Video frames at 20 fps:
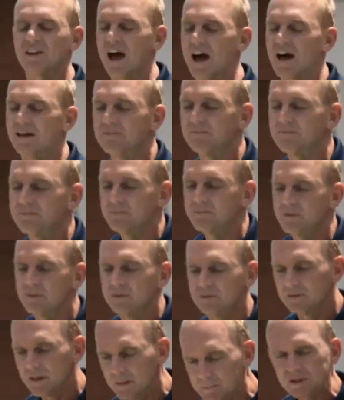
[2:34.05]
Scott.
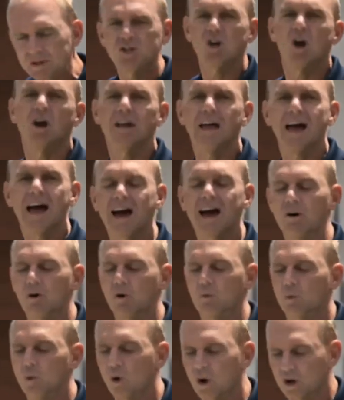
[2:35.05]
Let me show you
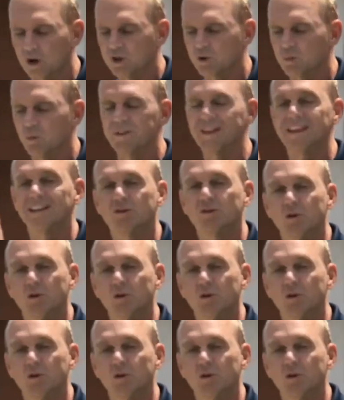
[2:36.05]
how it works with a